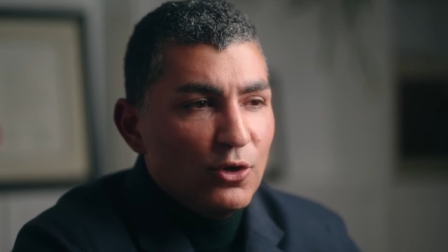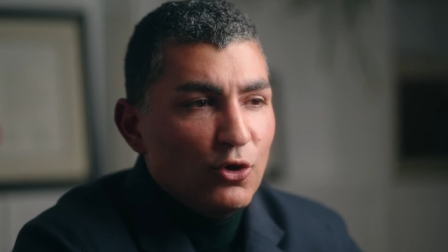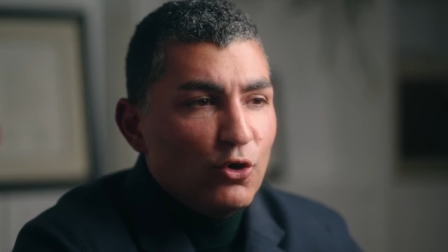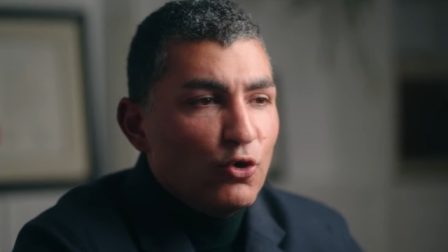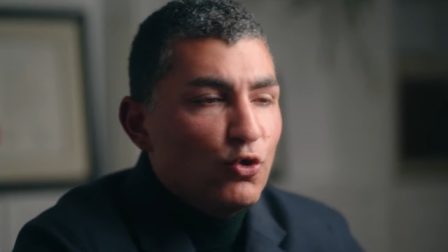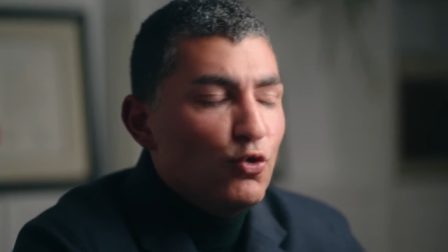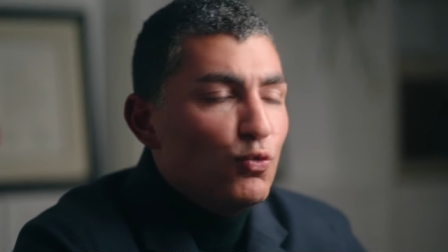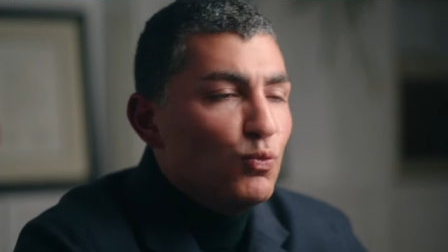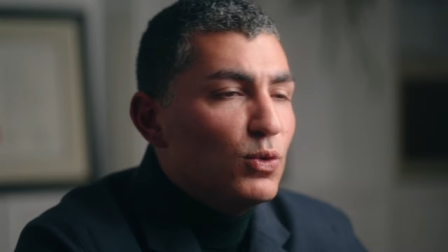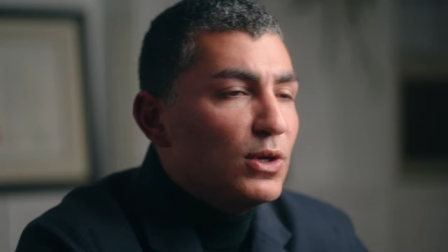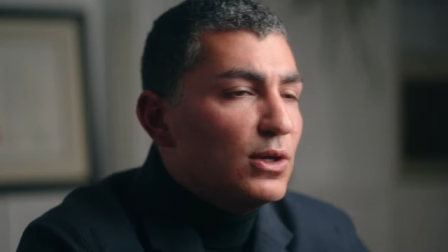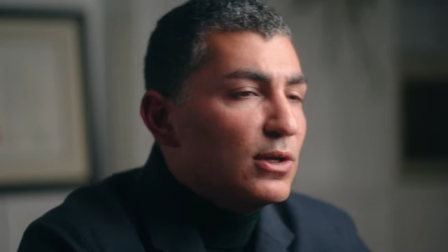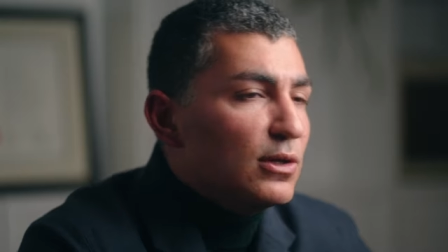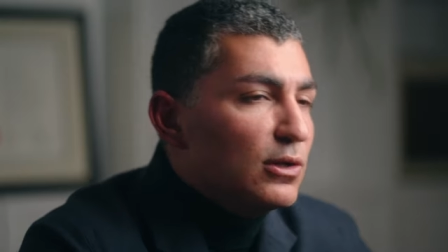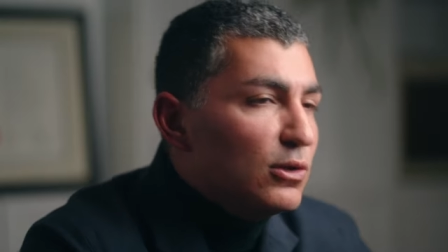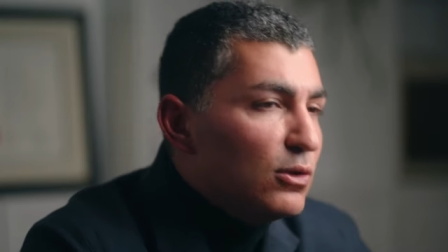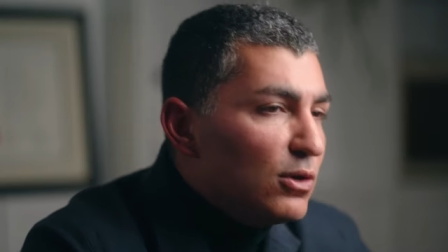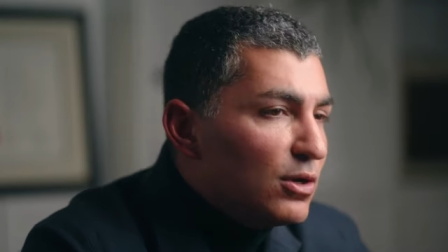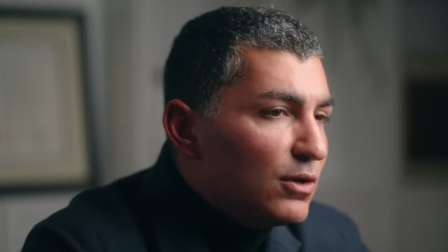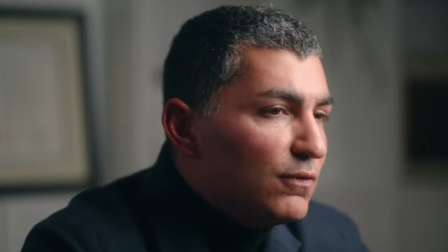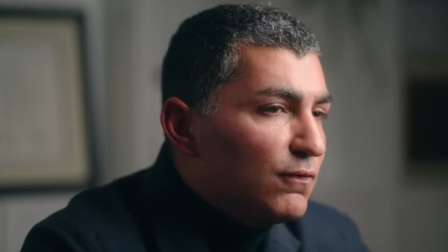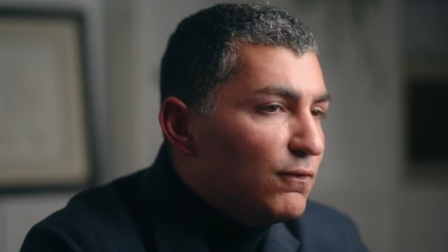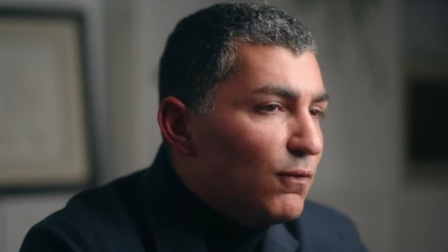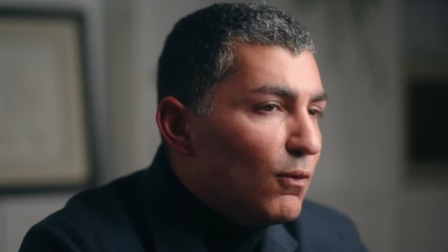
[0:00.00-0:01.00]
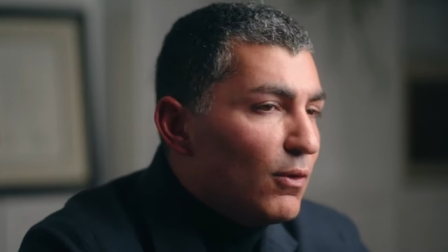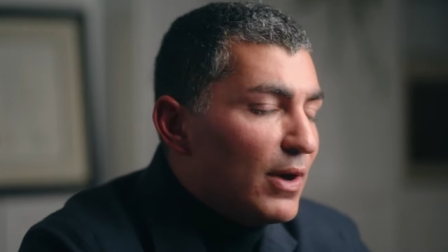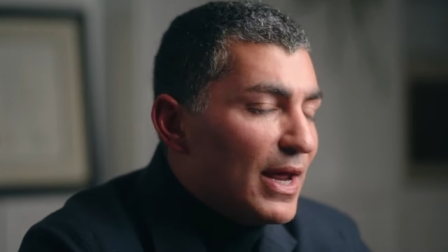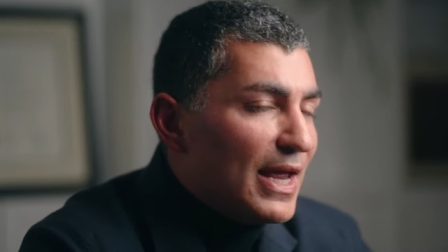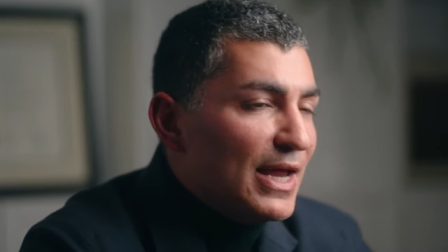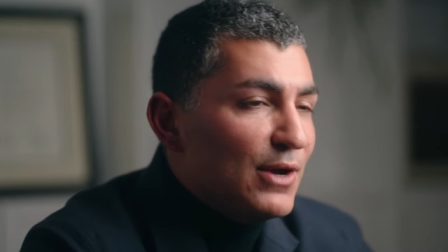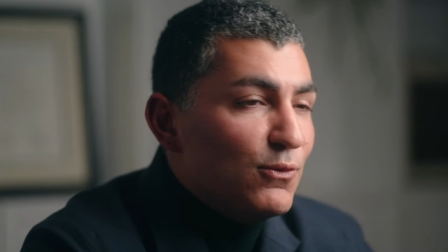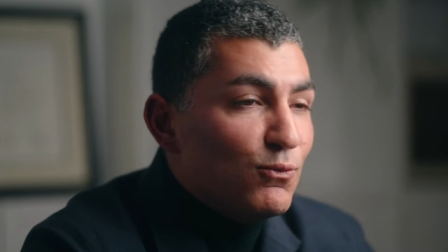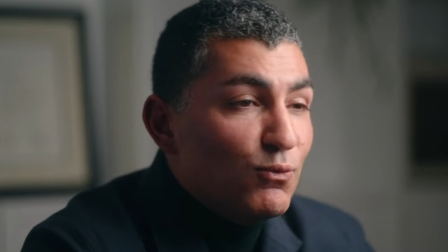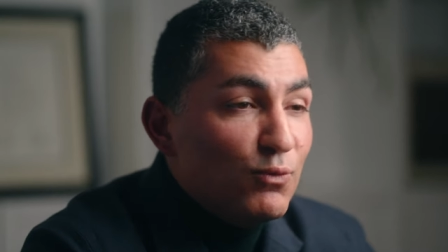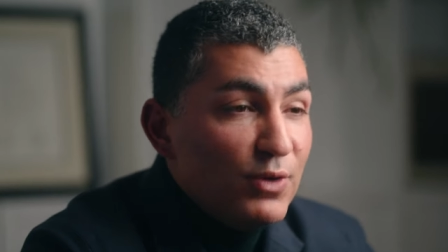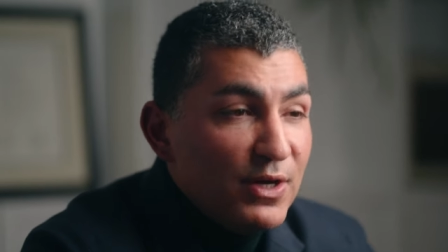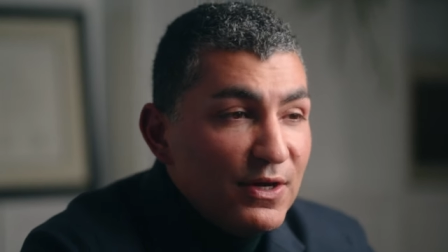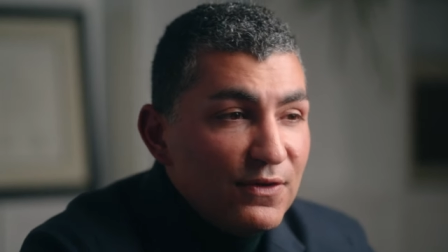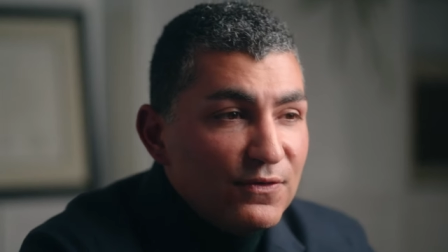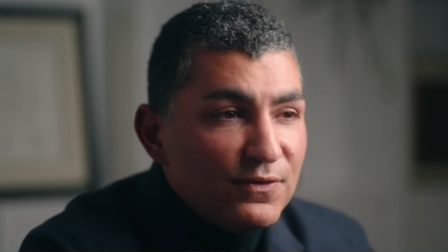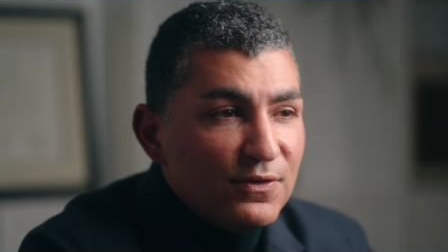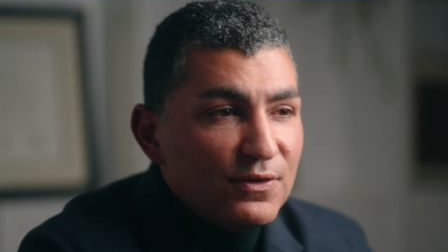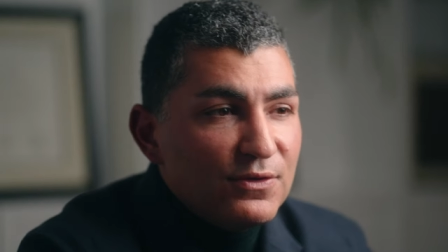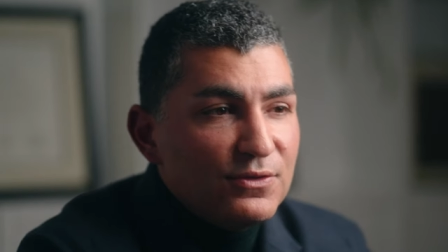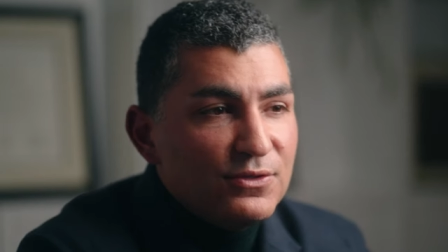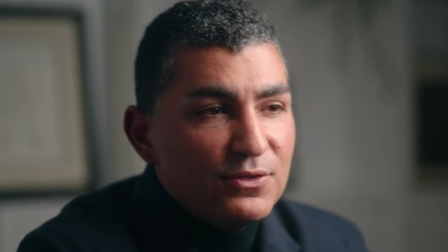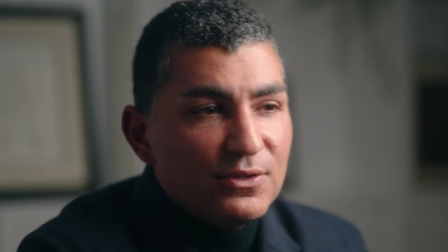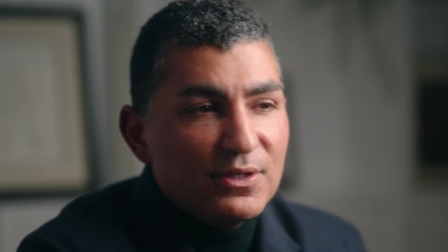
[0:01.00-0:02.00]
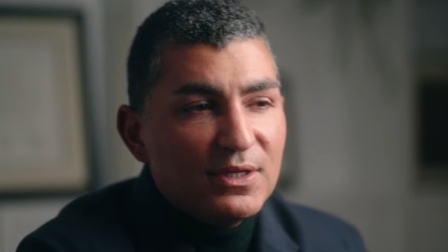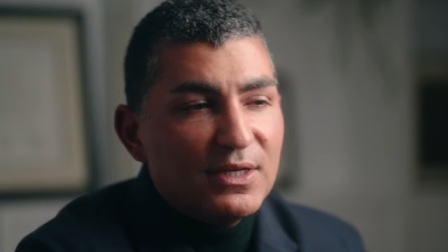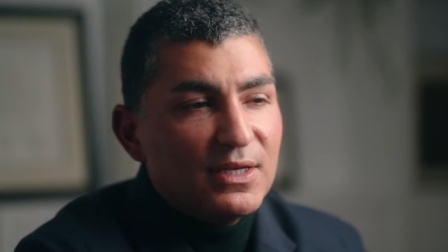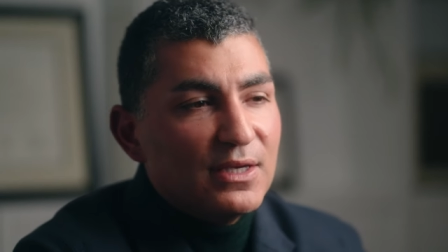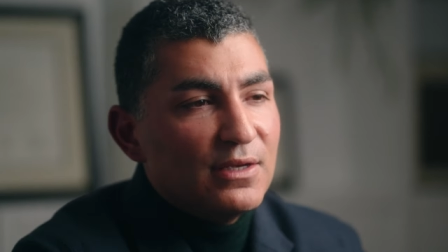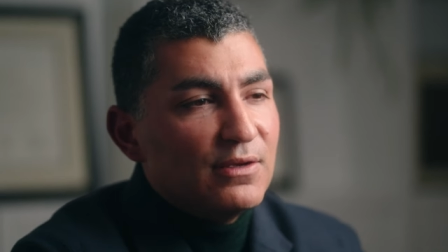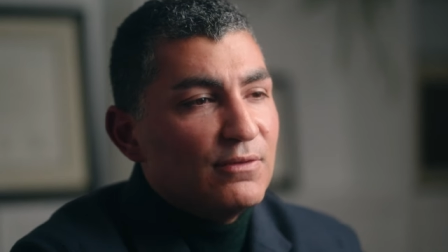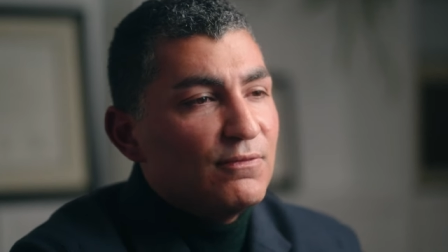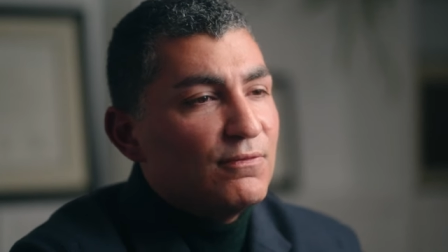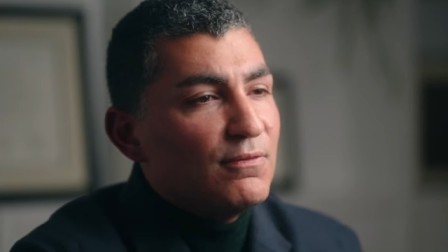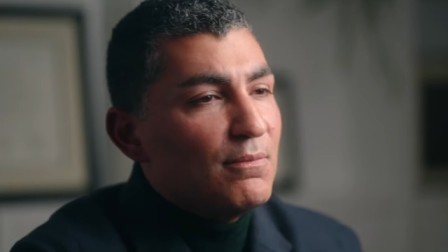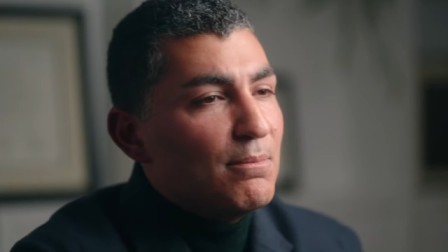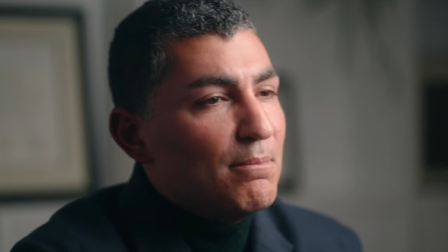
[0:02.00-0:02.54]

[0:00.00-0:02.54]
who will look for a reason to give